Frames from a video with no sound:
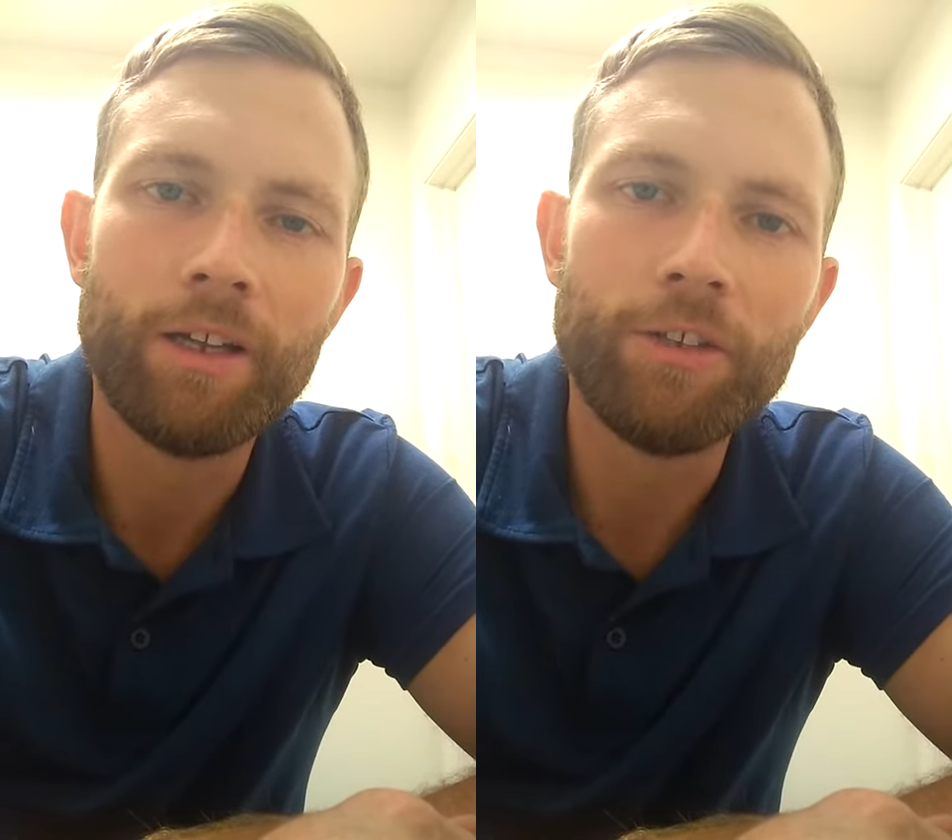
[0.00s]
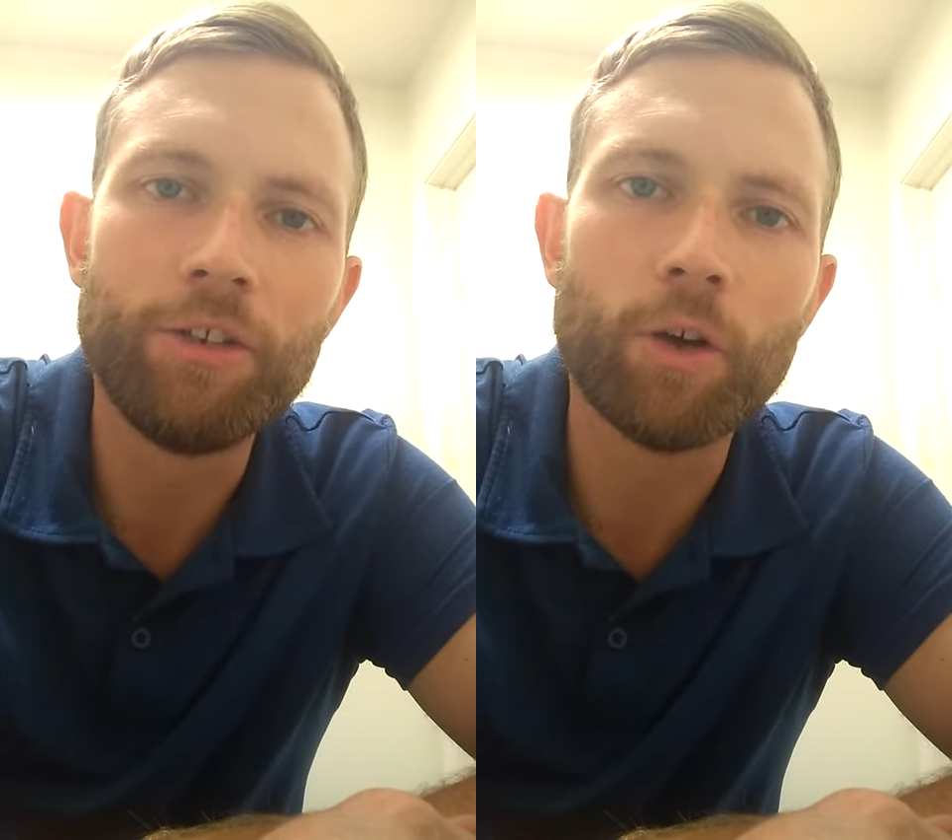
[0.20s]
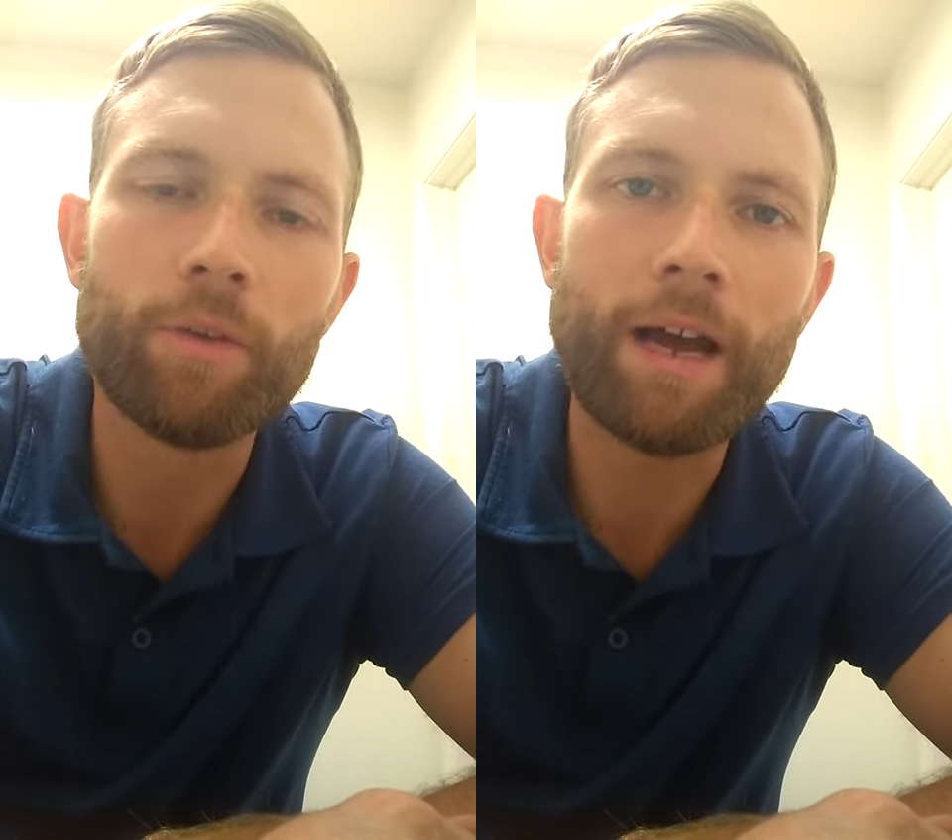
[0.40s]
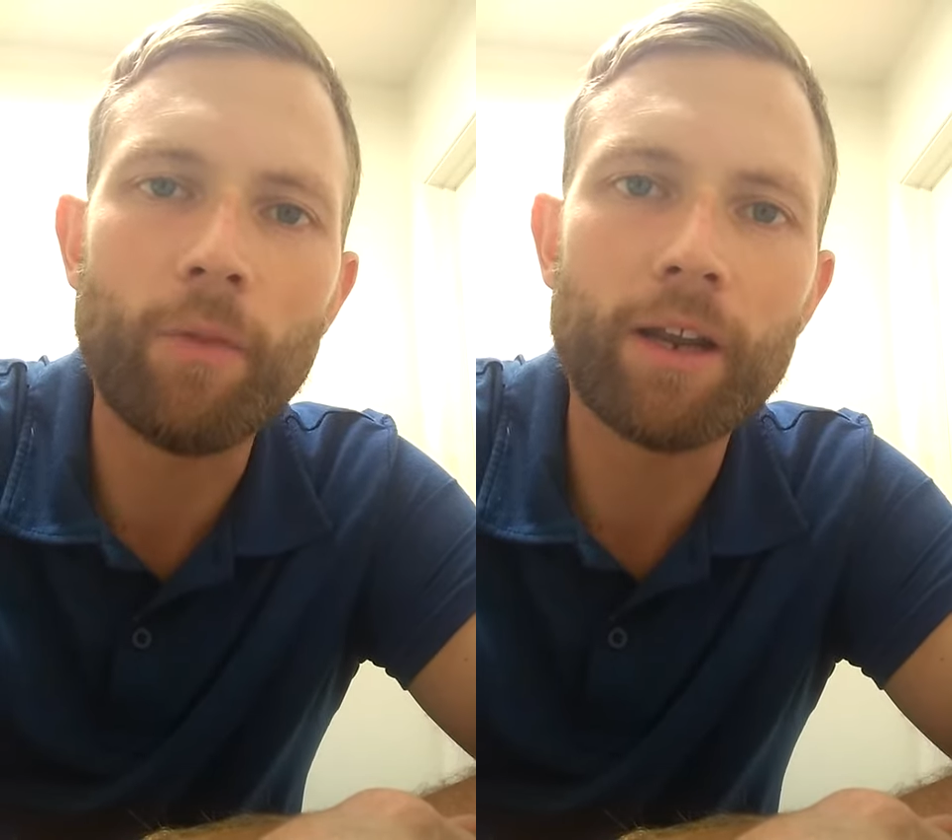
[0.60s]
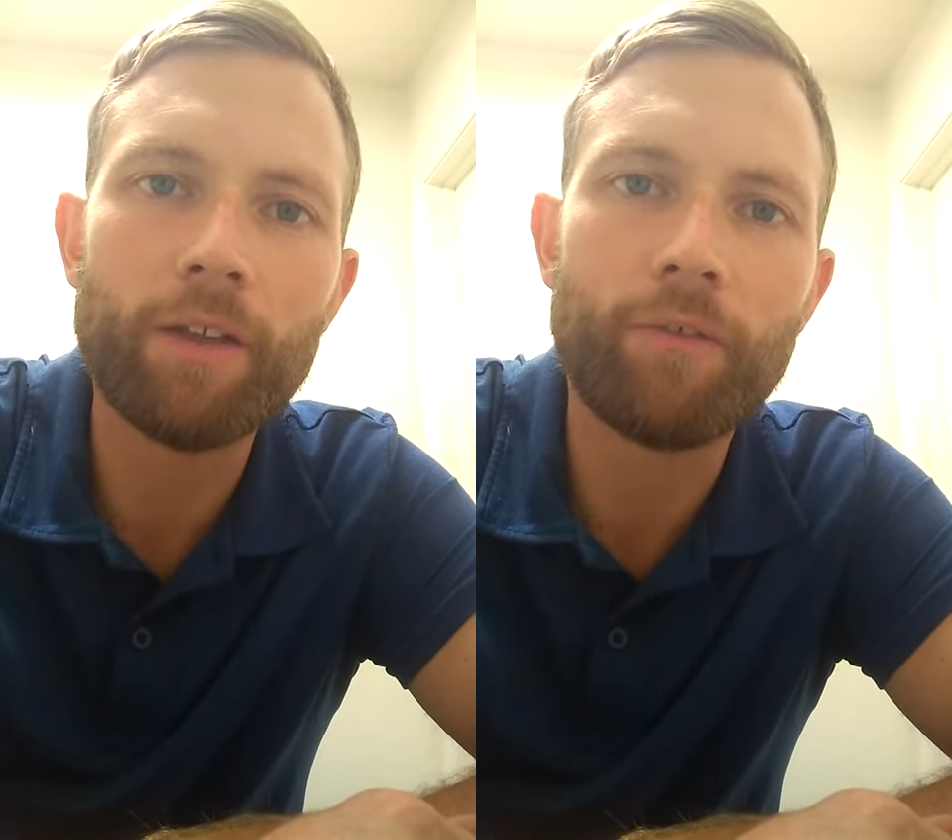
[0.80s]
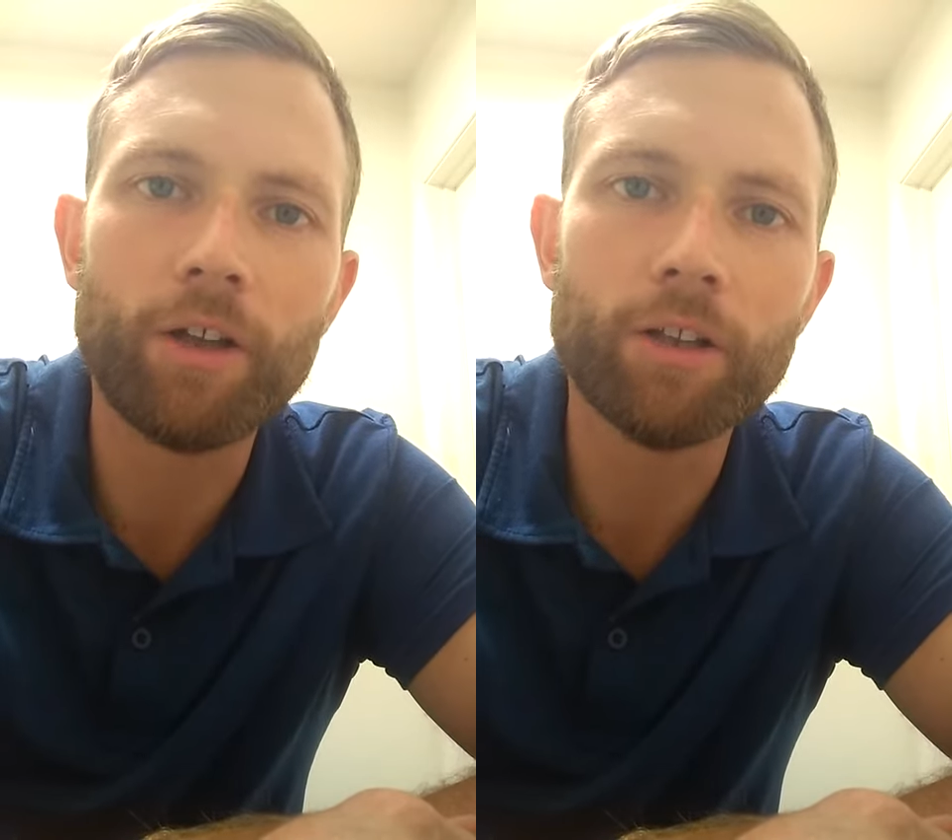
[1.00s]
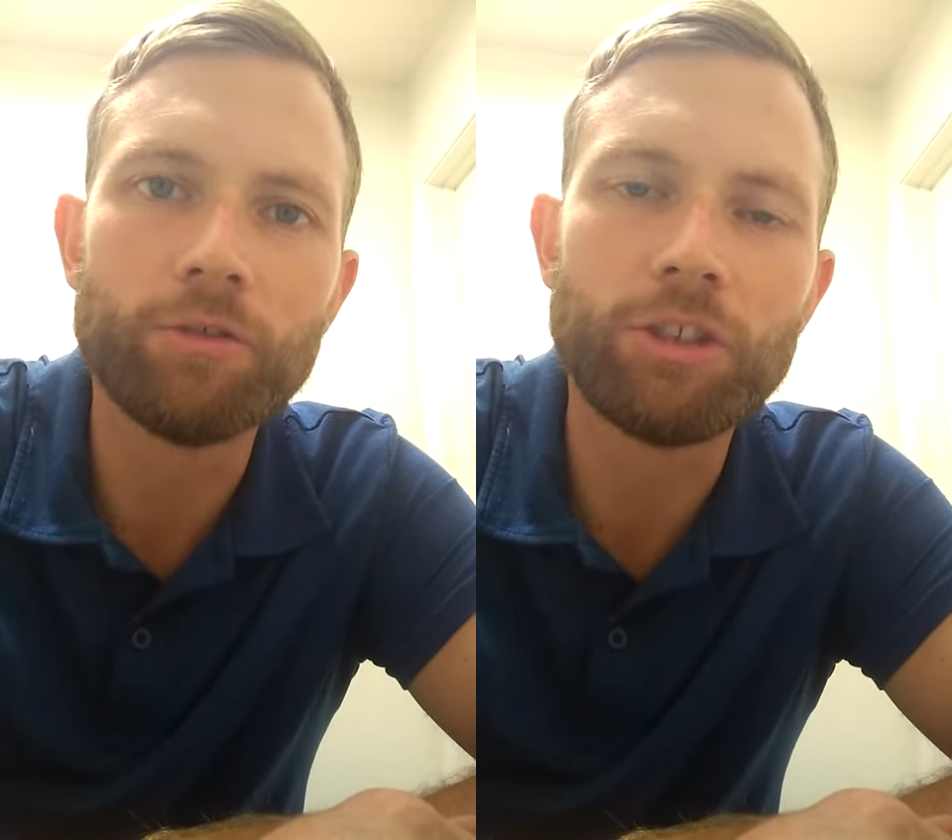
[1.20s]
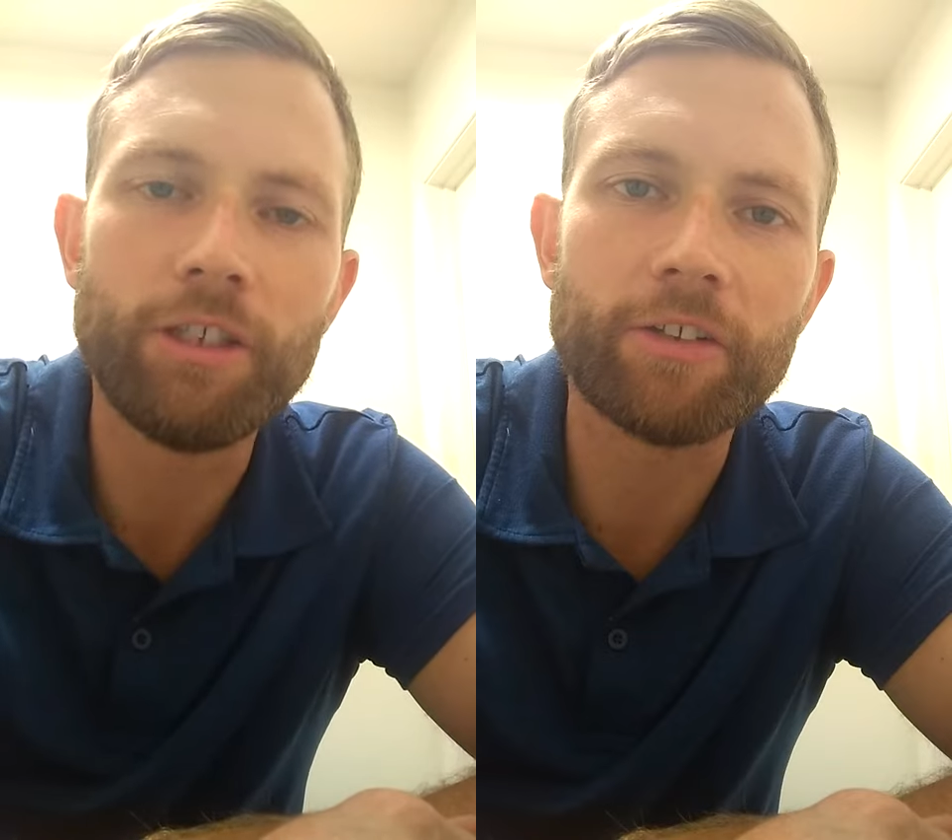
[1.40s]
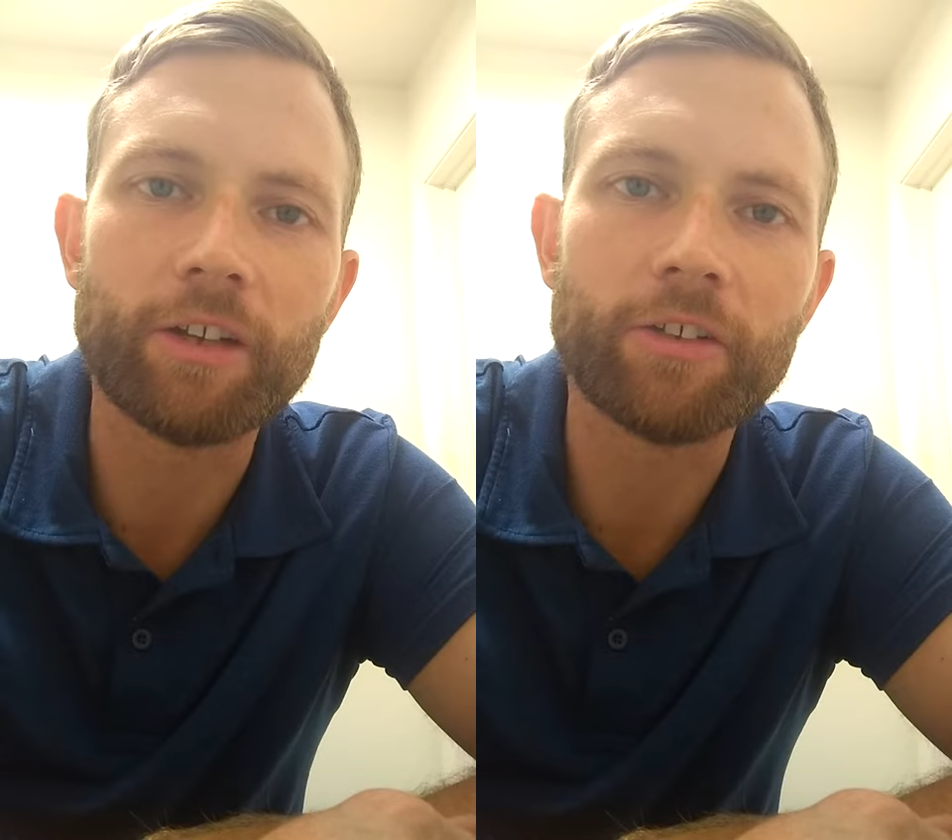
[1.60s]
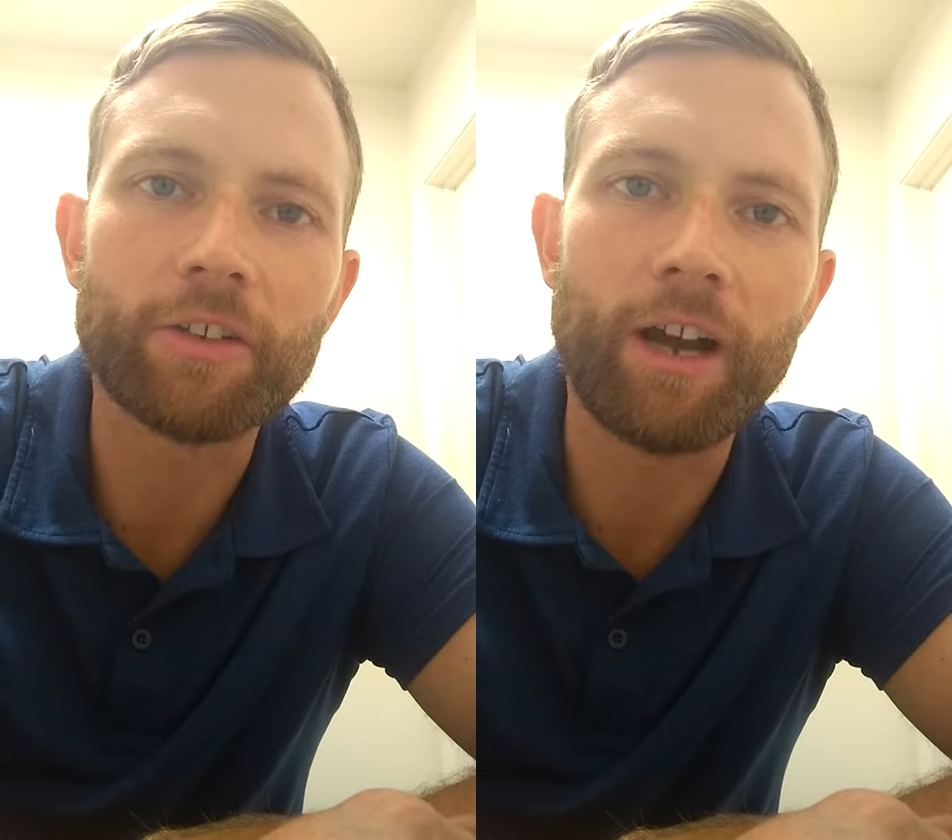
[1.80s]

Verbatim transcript: You know, now that I follow Jesus,